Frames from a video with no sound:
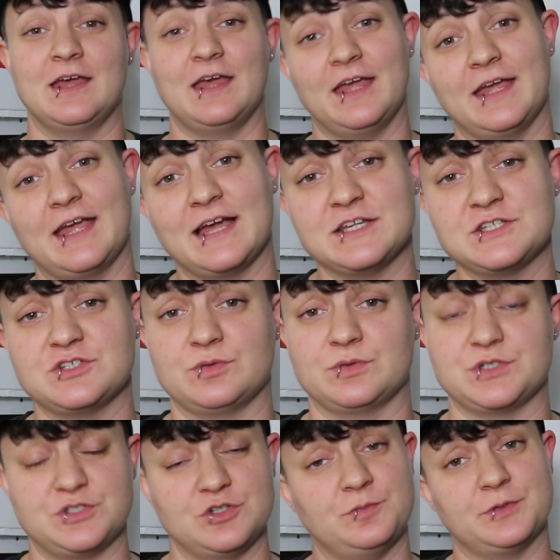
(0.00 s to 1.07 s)
Hey guys, so we're
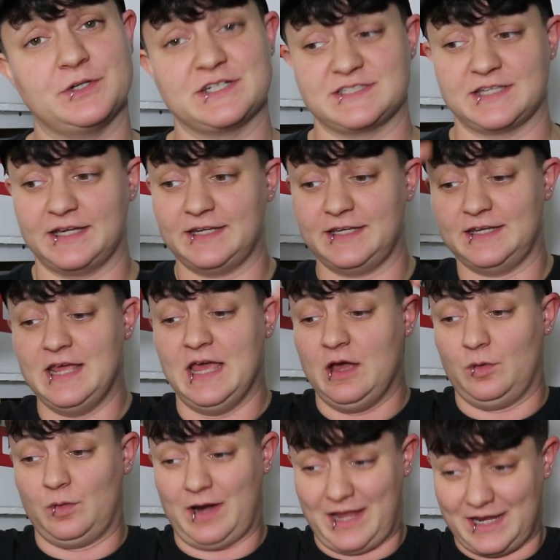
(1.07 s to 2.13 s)
super excited.
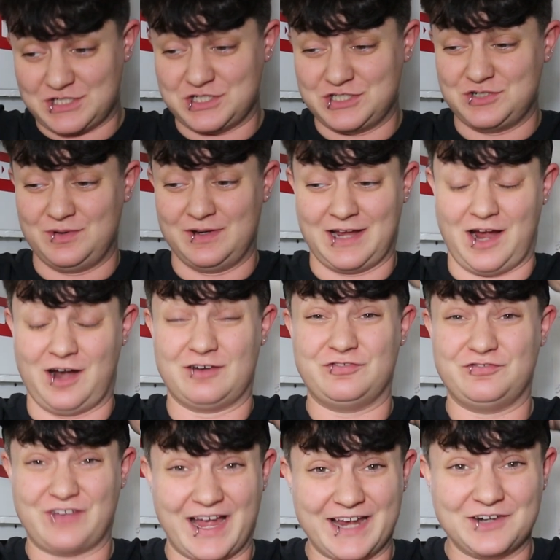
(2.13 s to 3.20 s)
We're actually doing our
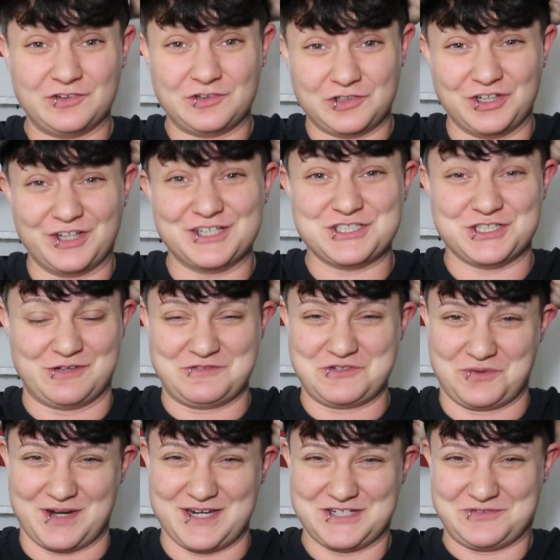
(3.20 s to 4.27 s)
final clutch of
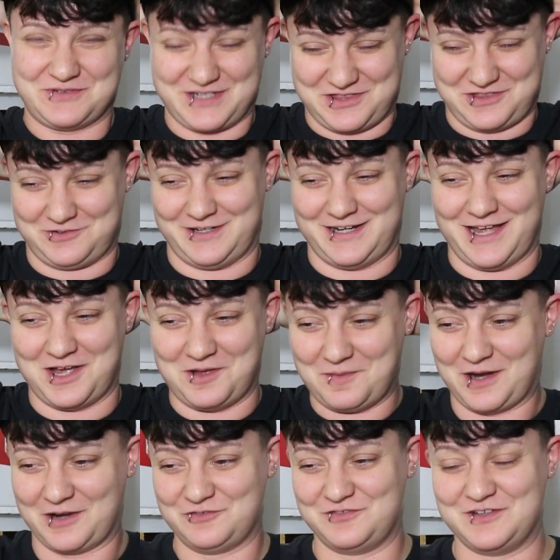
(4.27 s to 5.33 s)
2023.
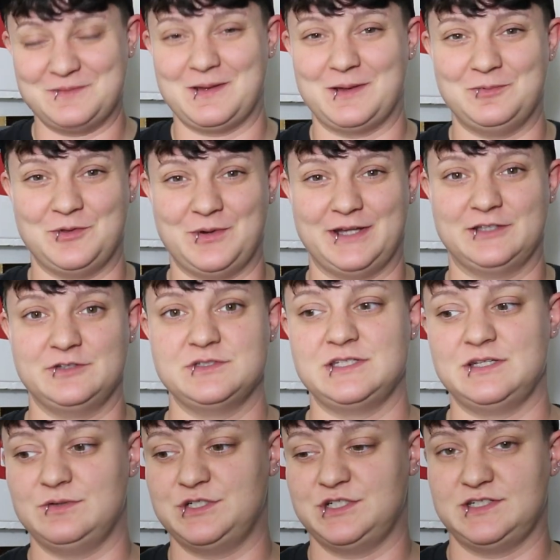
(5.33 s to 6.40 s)
Our female blue-eyed
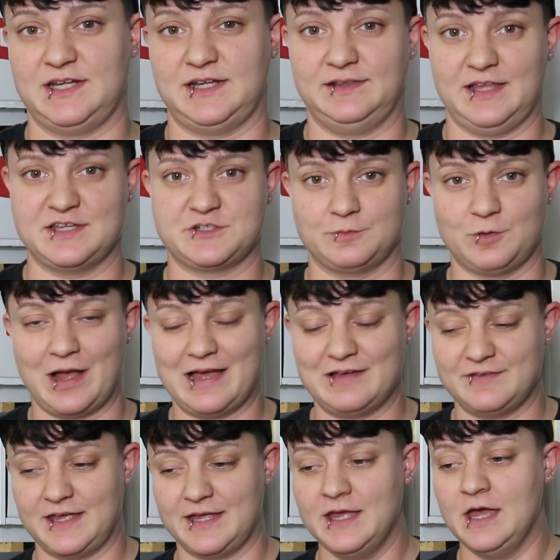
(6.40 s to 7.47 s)
Lucy, which is a lesser
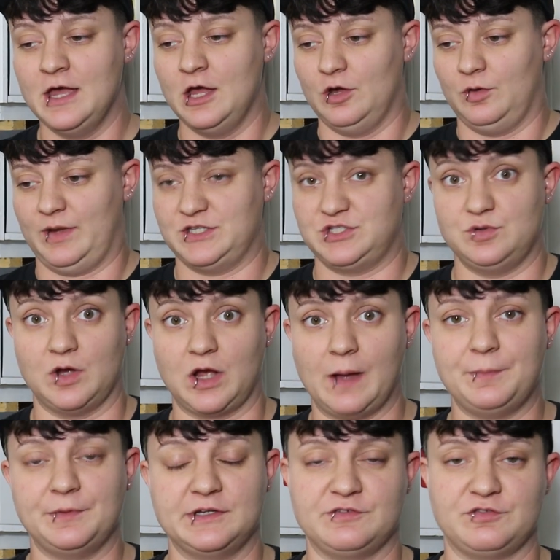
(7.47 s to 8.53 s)
Mojave, went to a
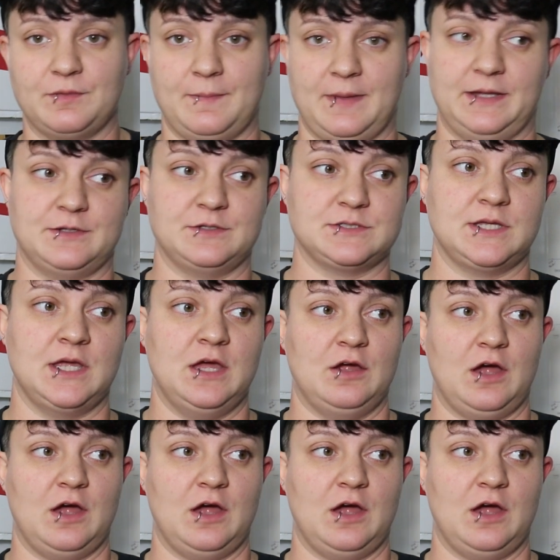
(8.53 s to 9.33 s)
couple of different males.